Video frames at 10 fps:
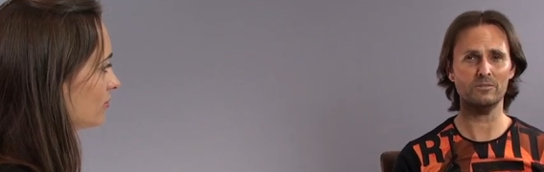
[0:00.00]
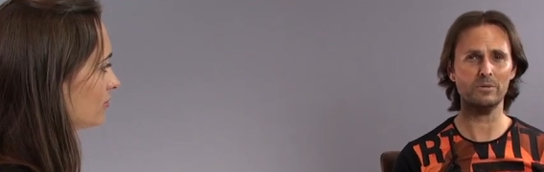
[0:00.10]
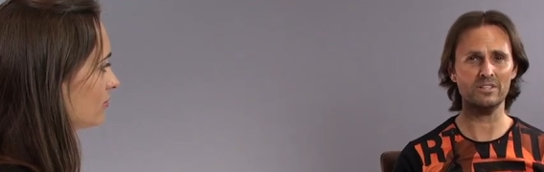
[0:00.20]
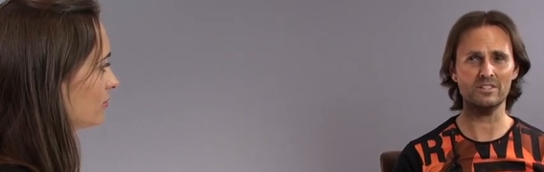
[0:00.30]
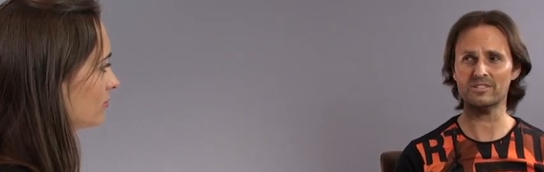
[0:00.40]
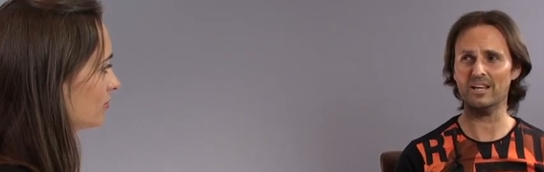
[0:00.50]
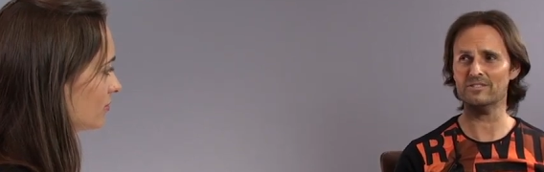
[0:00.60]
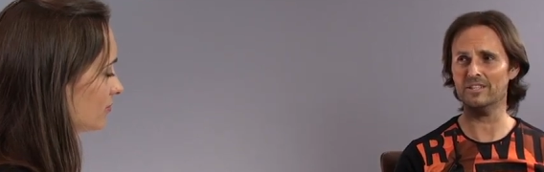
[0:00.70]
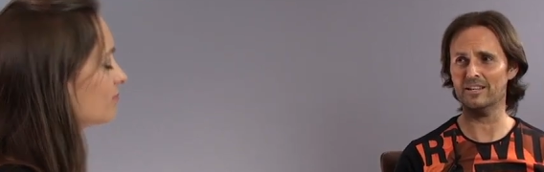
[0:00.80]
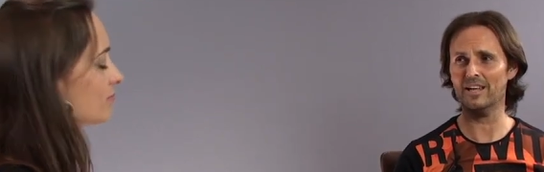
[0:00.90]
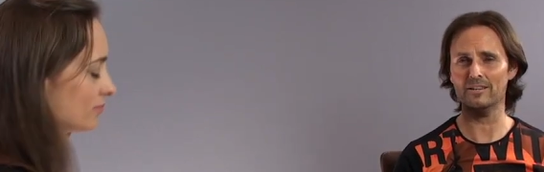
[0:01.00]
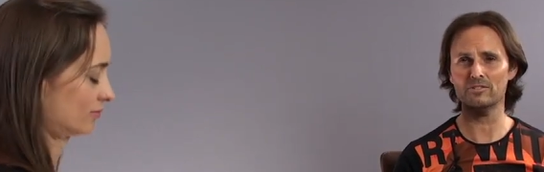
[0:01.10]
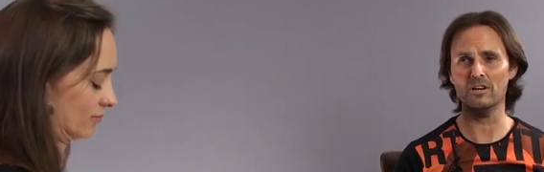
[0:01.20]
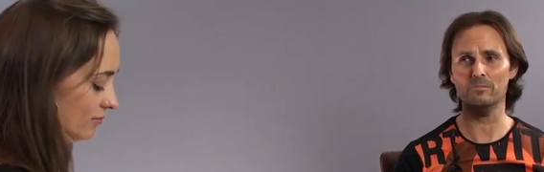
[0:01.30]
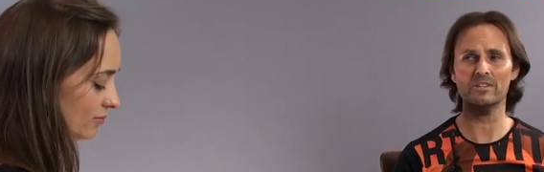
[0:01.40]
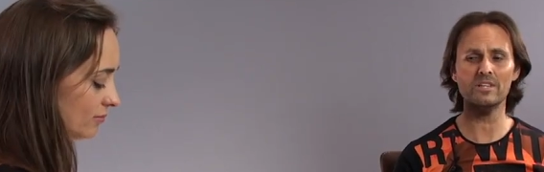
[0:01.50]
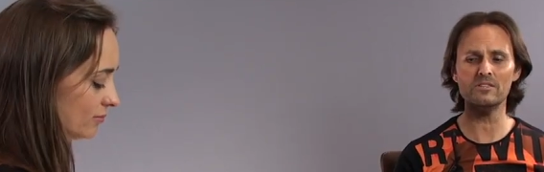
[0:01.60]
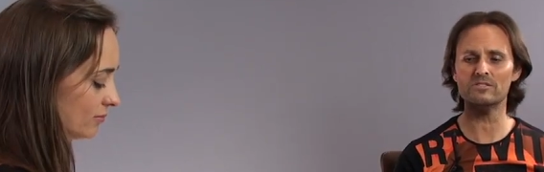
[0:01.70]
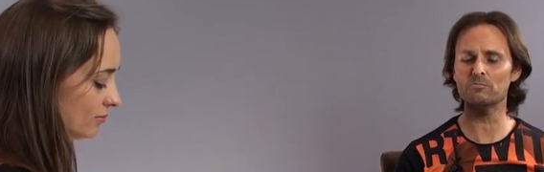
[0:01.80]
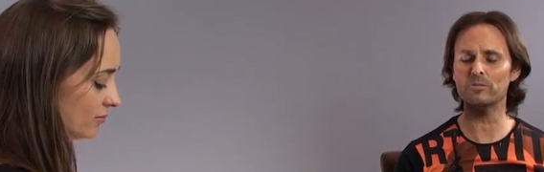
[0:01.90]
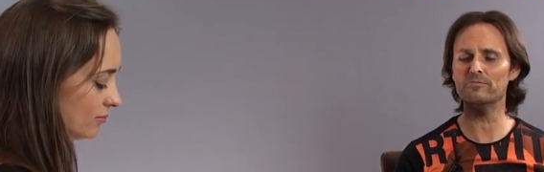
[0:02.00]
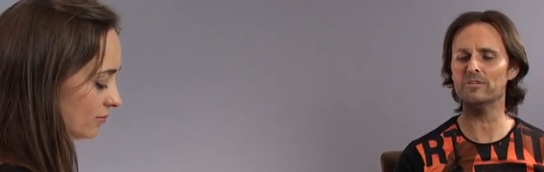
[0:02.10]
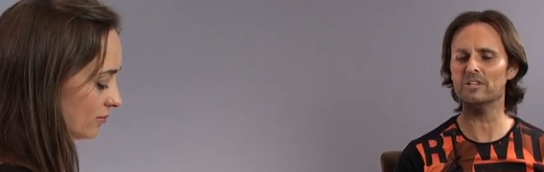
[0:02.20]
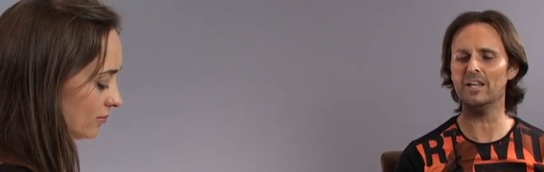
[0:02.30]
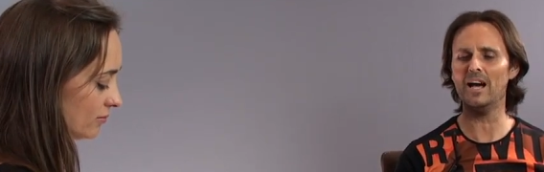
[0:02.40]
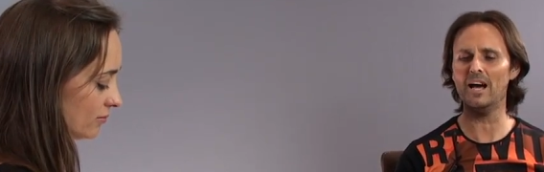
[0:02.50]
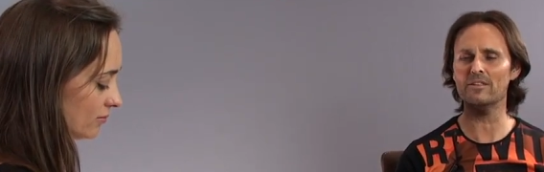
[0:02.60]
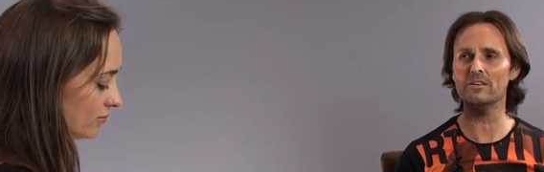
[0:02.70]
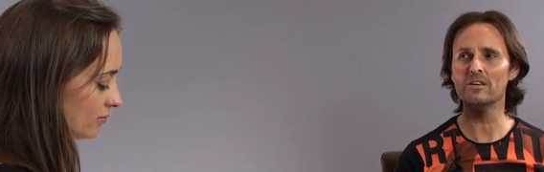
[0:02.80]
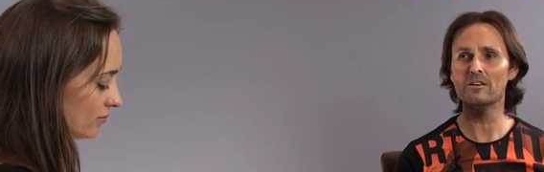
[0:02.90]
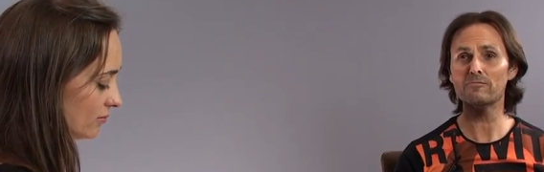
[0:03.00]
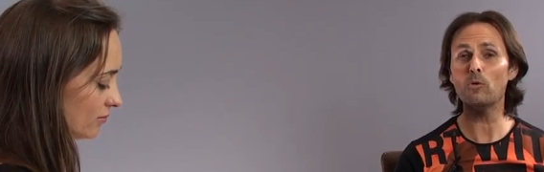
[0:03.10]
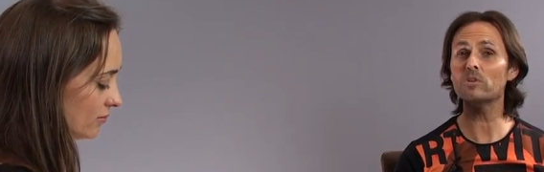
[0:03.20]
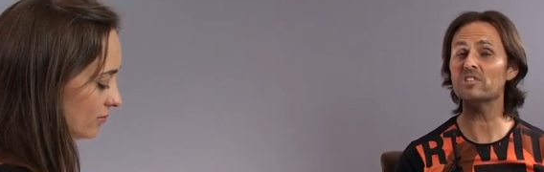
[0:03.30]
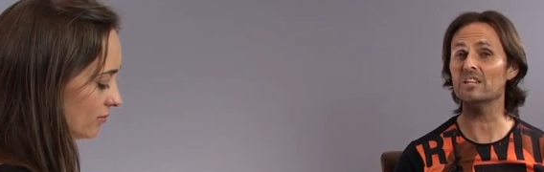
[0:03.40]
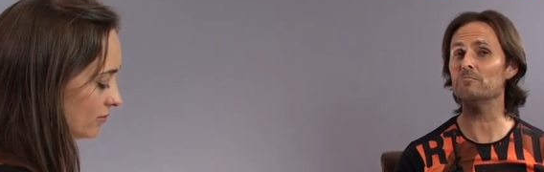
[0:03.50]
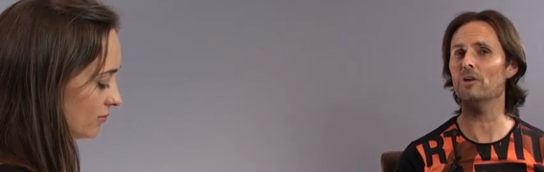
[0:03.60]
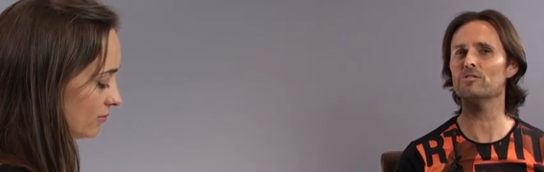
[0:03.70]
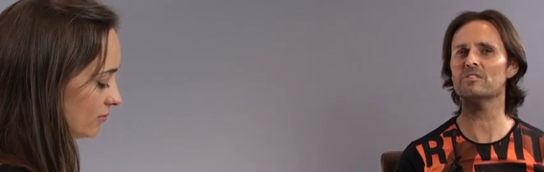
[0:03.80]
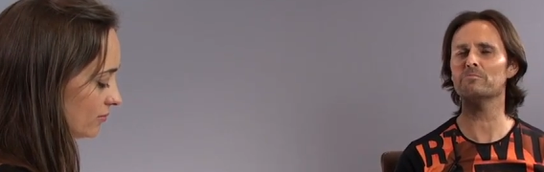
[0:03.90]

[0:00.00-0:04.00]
Speaker 1: that we can discuss at a later time. But these, we feel, are the fourteen most